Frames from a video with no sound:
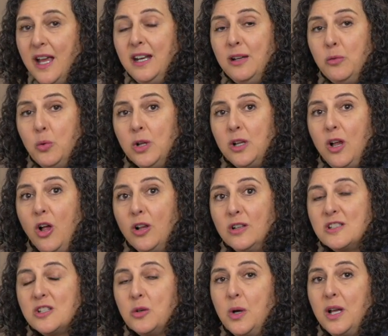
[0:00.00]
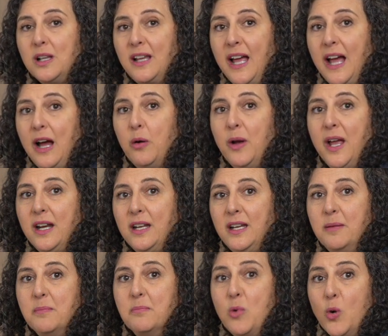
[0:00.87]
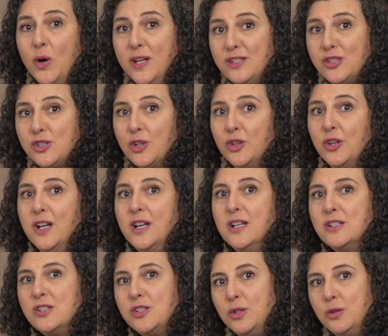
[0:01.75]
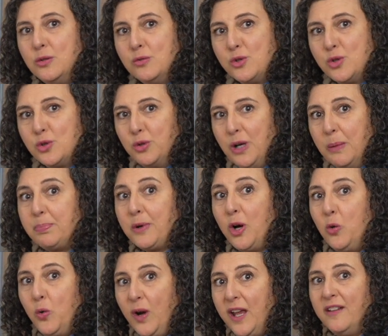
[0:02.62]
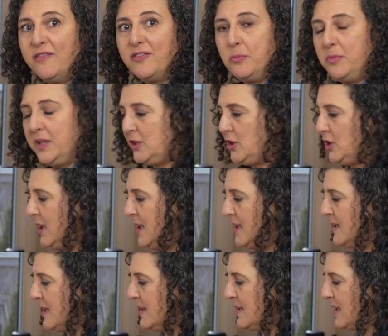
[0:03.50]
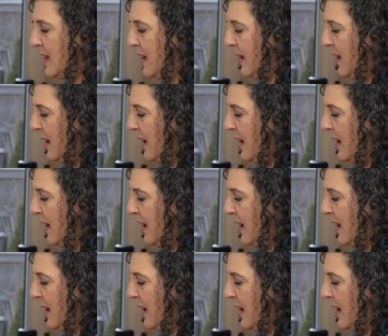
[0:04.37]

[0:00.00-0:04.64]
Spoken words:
and it will also allow any moisture to drip away from the cheeses.